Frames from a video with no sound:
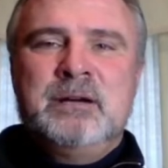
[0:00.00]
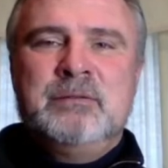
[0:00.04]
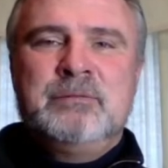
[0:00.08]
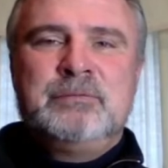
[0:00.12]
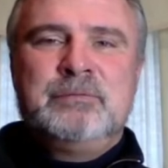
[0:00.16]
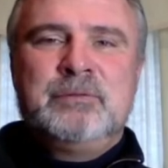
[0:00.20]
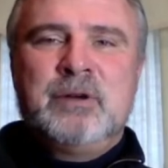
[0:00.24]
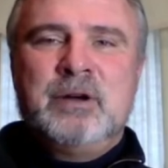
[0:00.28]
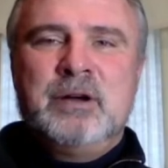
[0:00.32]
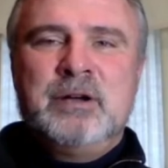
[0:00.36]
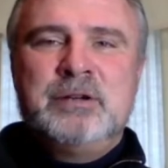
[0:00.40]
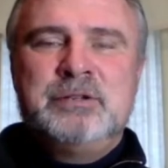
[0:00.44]

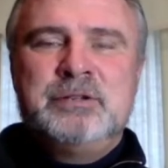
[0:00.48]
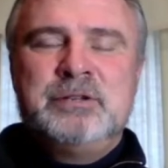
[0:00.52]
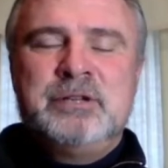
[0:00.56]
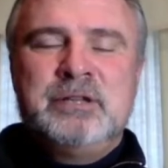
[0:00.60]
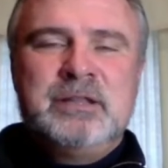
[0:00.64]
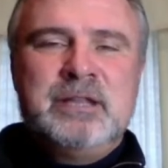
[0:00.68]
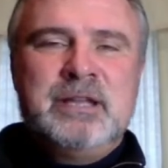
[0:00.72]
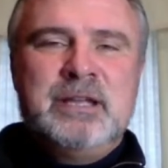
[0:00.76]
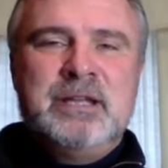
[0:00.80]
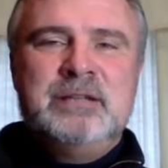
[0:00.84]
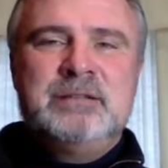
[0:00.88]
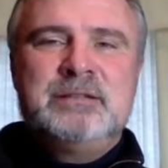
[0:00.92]

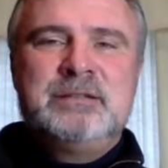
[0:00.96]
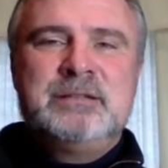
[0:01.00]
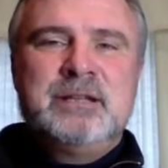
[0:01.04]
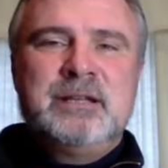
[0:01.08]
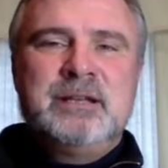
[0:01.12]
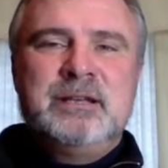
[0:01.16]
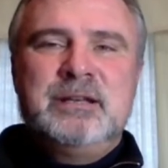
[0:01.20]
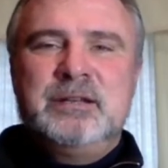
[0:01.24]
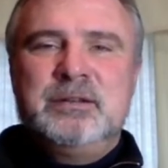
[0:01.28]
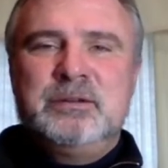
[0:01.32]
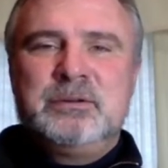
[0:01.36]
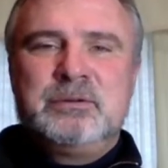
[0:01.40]
fraudulent
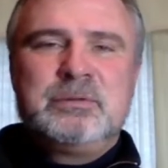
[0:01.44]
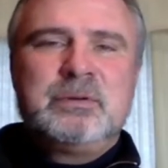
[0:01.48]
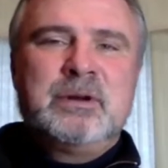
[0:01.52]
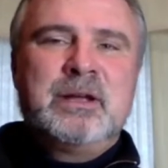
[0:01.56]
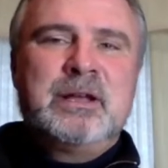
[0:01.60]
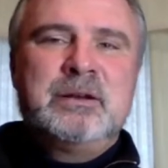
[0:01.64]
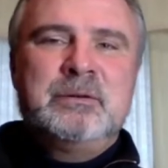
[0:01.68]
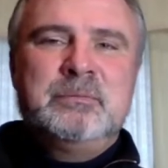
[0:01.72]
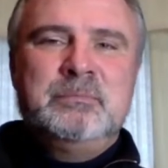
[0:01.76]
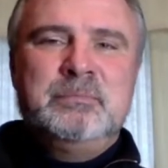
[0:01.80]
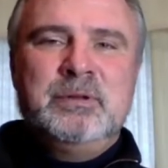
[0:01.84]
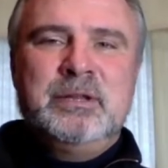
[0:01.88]
and
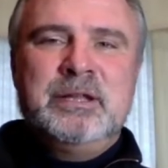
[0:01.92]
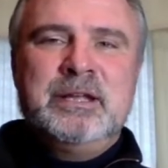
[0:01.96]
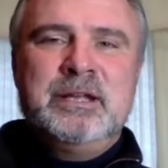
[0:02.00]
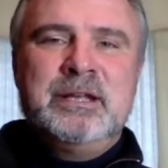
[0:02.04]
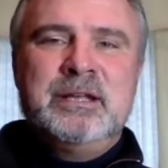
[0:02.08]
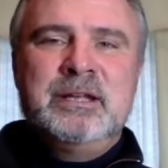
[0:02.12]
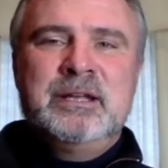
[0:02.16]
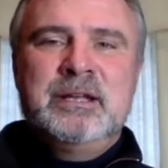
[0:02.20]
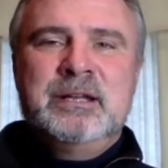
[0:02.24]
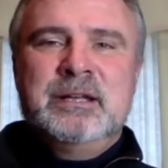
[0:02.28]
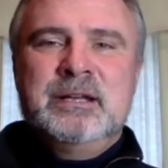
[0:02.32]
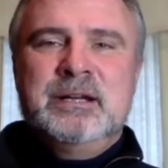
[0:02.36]

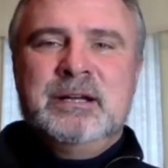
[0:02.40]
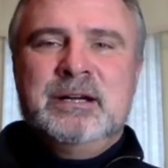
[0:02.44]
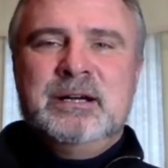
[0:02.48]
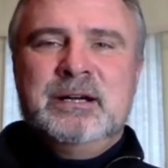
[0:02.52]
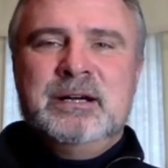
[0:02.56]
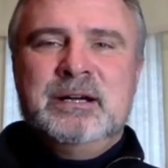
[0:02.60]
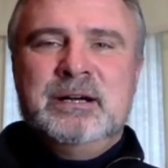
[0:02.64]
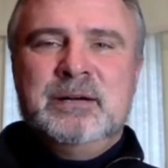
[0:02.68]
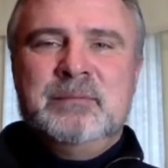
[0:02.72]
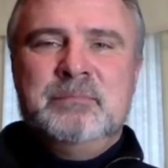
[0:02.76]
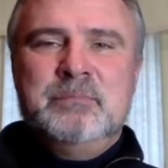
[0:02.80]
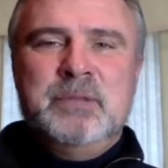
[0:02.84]
incredibly
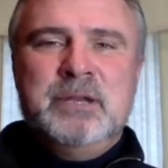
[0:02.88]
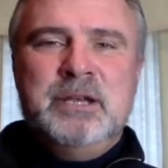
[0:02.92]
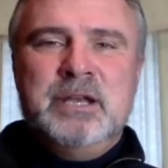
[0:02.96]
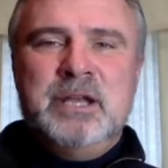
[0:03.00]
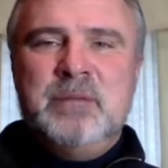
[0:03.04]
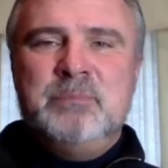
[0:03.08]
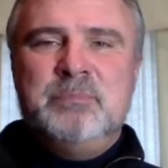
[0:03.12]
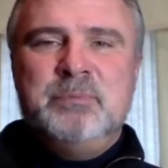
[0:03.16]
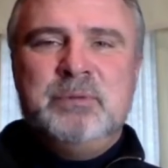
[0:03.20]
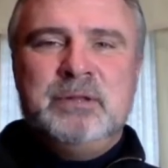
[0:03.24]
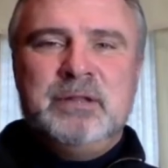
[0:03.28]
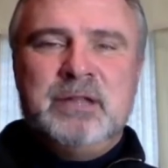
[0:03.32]

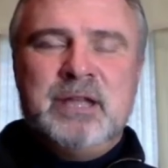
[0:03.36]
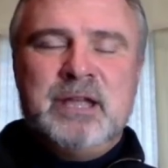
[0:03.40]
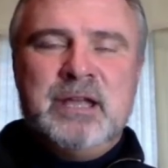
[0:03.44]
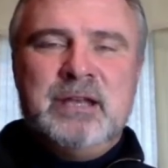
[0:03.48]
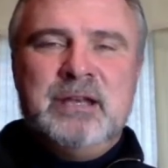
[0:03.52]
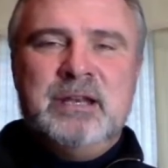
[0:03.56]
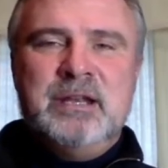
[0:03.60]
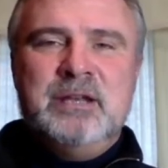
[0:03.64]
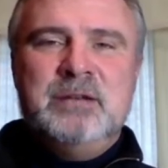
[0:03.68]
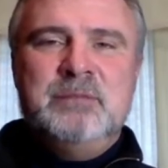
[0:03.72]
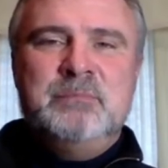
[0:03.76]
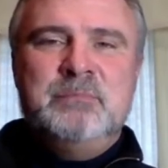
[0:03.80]

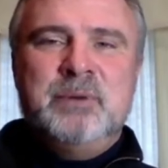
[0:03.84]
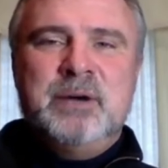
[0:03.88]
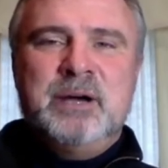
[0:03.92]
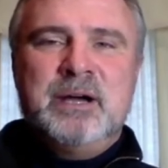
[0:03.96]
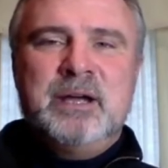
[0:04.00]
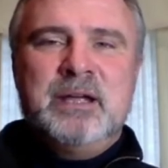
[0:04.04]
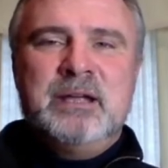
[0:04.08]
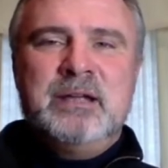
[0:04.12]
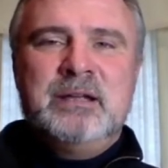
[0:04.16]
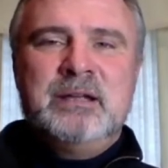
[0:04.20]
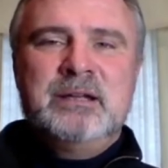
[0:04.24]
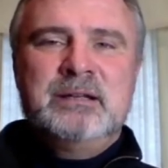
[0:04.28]
manipulated
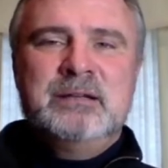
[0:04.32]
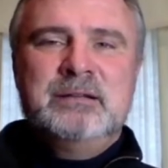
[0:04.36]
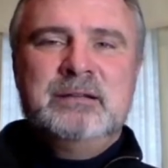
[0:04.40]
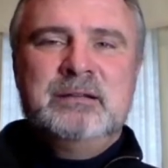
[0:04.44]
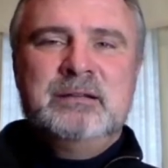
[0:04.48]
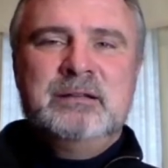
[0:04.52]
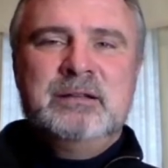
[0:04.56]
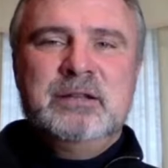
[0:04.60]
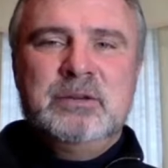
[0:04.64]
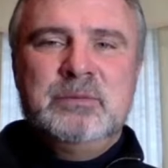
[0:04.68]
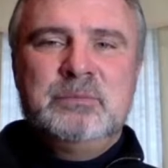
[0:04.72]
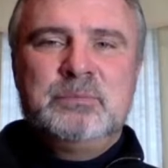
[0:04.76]
by
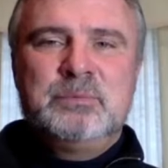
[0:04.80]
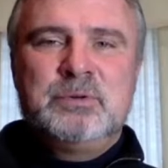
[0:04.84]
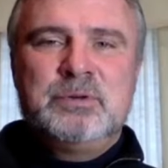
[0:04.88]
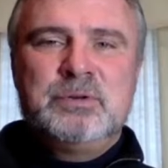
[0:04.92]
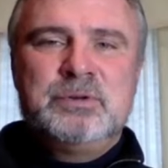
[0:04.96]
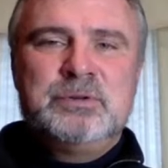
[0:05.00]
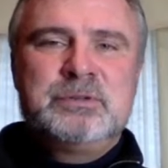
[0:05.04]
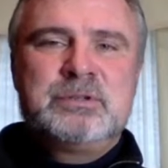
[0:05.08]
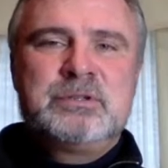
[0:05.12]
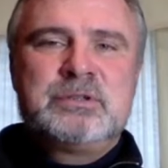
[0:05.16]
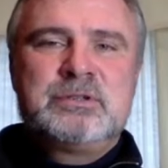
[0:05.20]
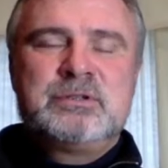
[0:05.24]
the
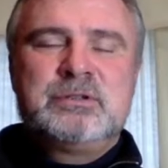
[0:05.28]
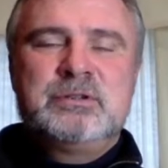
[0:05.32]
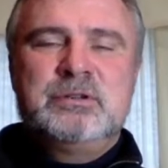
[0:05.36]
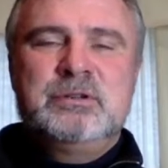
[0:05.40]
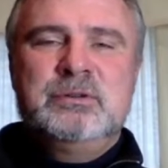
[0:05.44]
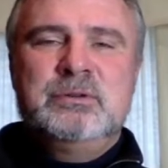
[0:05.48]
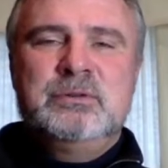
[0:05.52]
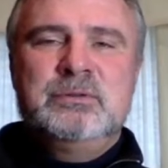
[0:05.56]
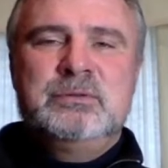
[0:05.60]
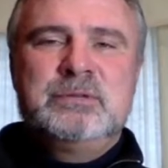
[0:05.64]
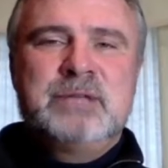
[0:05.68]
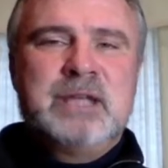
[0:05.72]
liberals
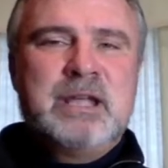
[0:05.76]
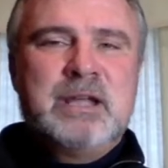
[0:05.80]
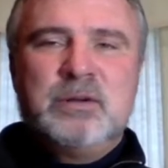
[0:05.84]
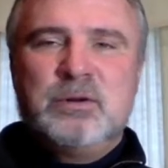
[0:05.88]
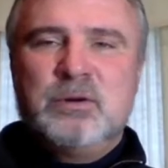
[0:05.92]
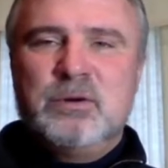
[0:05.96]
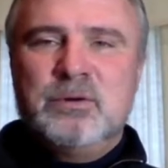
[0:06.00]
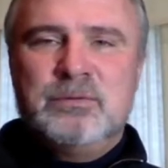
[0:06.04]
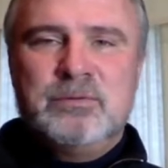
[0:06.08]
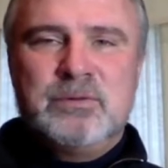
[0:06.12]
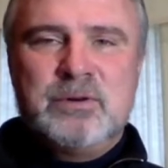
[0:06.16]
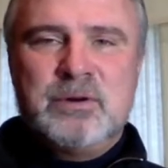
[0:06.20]
to take
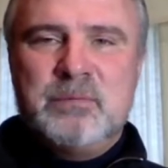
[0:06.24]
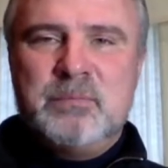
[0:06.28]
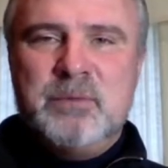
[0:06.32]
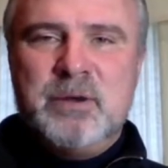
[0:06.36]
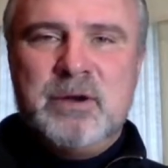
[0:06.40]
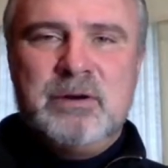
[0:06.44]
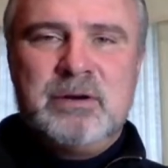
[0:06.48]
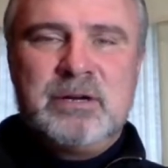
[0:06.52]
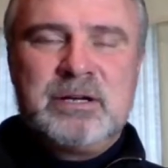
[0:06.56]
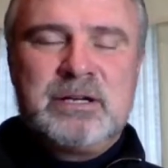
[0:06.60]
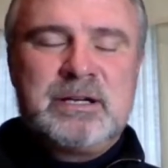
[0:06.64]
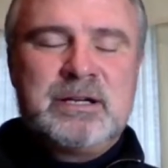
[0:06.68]
over
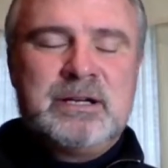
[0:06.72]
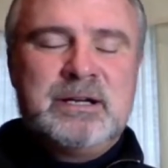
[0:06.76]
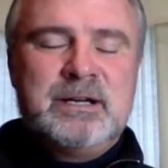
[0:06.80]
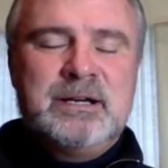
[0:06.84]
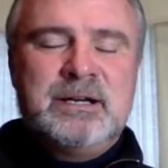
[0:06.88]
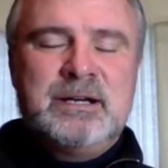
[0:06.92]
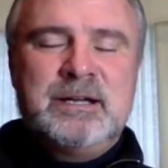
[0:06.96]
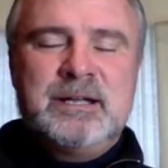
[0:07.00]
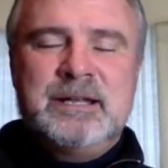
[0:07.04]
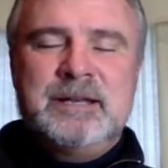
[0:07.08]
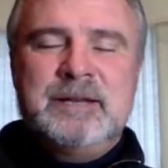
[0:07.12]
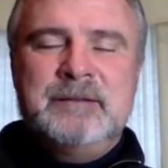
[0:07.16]

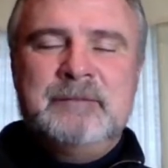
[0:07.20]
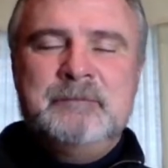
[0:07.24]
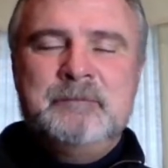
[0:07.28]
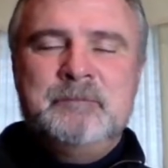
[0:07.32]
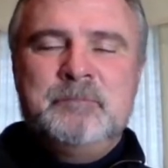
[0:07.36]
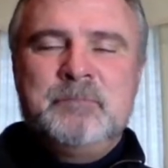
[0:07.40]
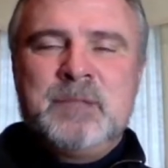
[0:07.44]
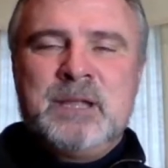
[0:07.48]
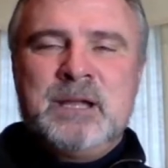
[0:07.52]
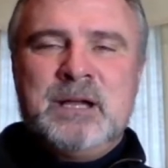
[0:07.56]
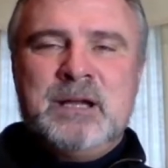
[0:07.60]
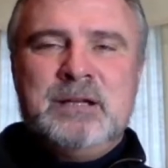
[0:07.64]
America.
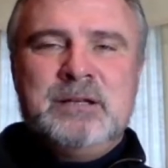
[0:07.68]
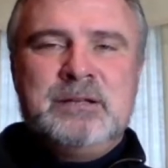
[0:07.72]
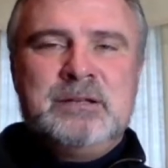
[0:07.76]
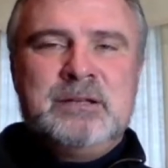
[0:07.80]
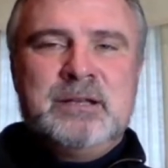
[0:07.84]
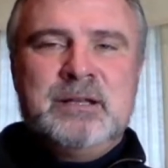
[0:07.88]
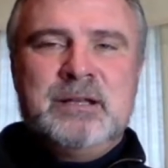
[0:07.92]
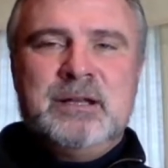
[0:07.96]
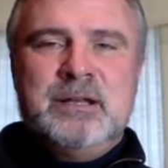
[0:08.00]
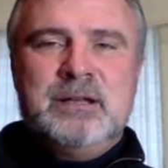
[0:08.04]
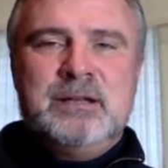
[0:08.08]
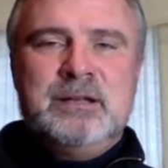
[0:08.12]
And
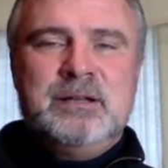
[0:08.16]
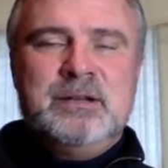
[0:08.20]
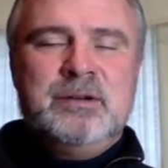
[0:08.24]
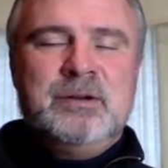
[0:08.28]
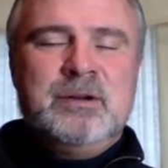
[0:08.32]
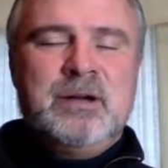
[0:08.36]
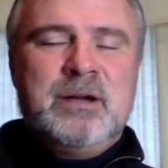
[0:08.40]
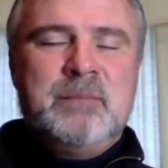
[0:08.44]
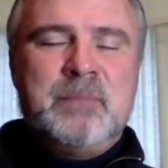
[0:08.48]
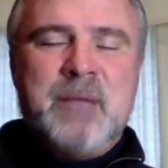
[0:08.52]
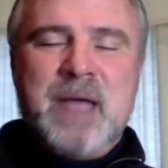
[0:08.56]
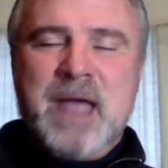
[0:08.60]

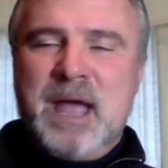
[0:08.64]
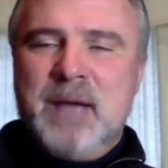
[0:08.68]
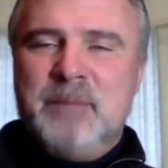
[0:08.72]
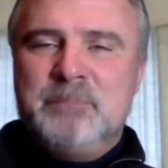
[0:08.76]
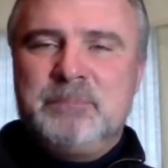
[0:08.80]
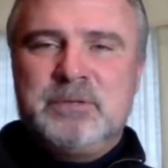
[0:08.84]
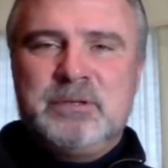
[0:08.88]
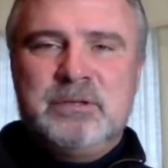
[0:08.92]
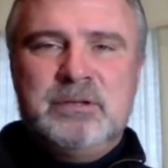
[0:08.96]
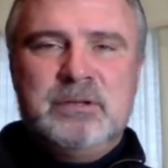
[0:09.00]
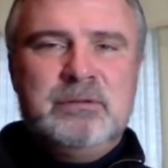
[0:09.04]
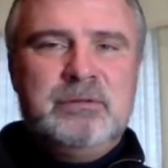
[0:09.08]
I'm
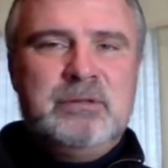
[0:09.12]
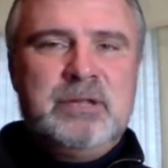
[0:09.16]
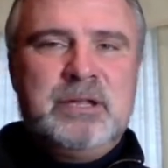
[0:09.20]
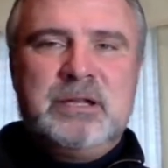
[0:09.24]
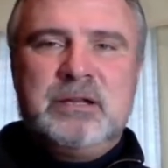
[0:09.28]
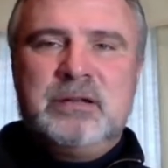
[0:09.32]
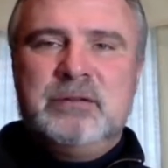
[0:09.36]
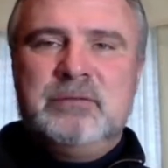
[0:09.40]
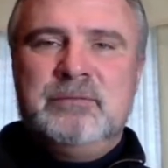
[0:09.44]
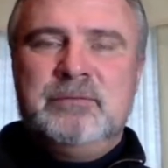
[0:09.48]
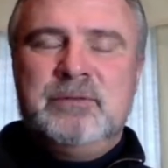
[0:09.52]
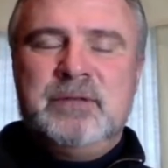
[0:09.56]
absolutely
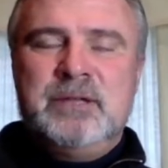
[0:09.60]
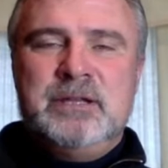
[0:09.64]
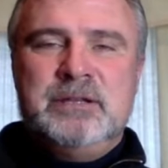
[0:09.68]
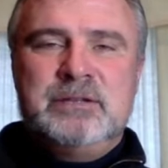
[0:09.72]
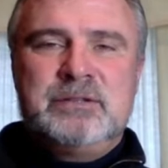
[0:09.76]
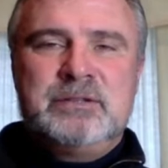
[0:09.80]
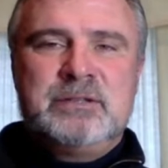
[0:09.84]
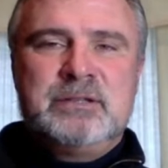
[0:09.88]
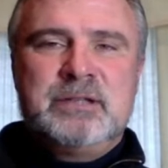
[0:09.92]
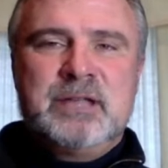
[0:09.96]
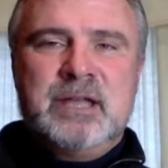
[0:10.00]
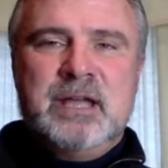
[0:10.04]

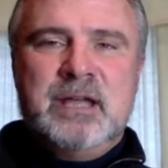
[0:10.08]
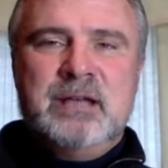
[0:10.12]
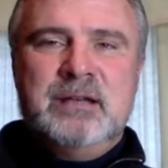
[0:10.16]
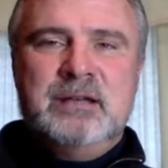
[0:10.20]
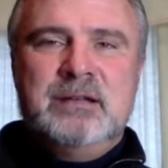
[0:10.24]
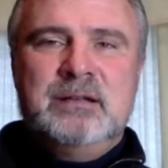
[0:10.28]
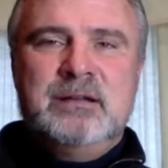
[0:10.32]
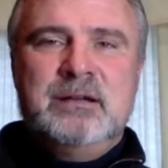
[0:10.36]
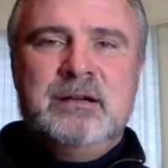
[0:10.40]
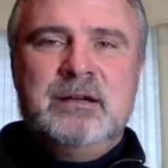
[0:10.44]
convinced that